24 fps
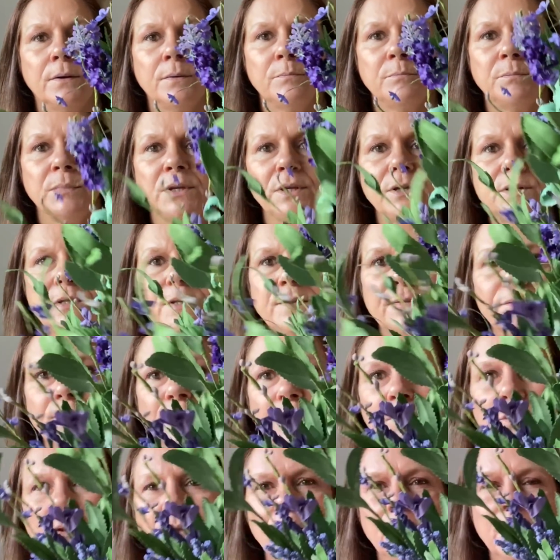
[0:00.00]

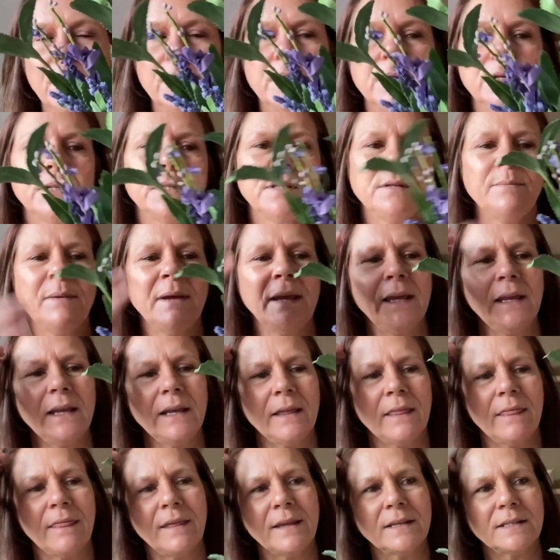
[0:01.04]
beautiful. To
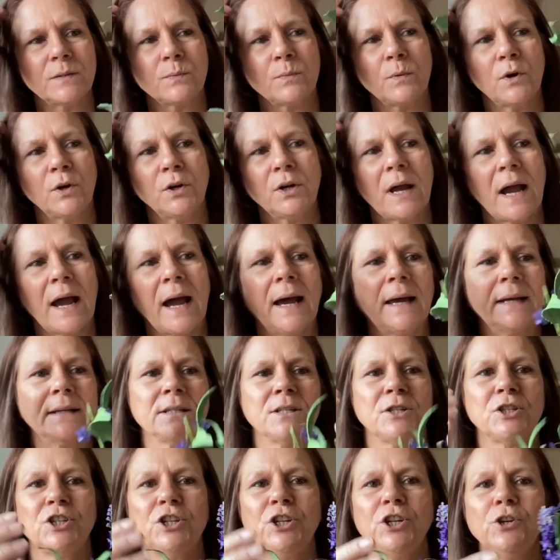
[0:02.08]
me, this one had
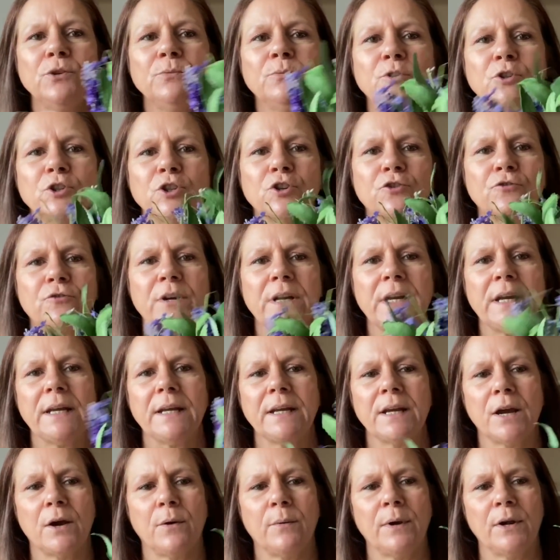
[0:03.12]
too much green
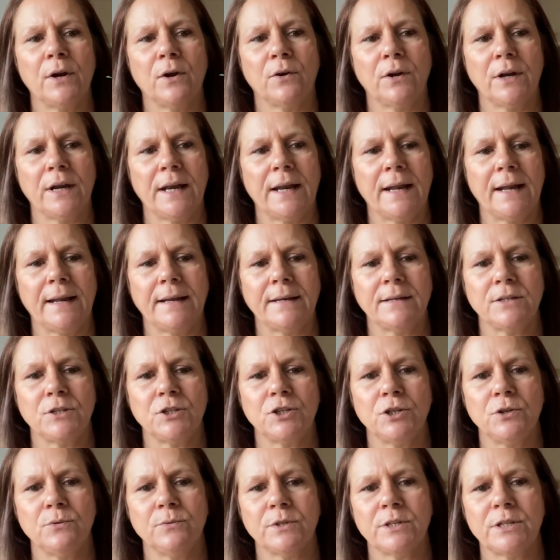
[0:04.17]
going on in it.
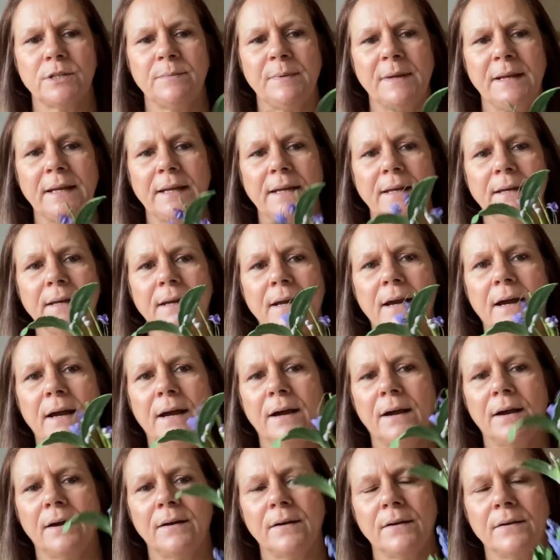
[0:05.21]
Do you know what I mean?
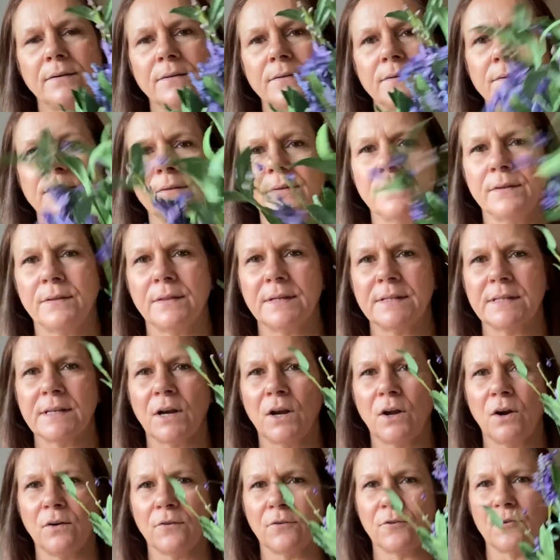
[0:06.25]
There's a
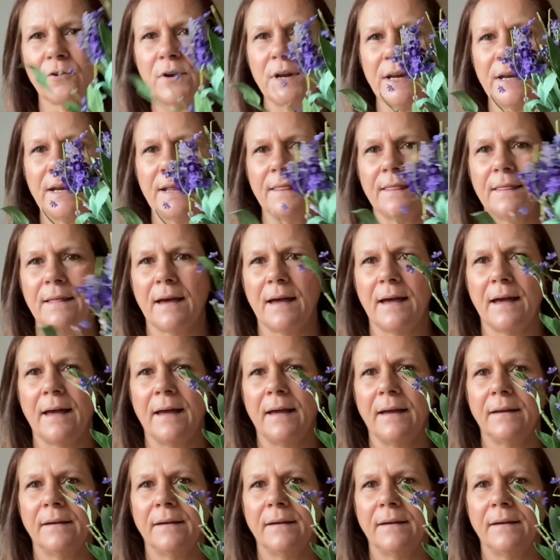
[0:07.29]
lot of green in there.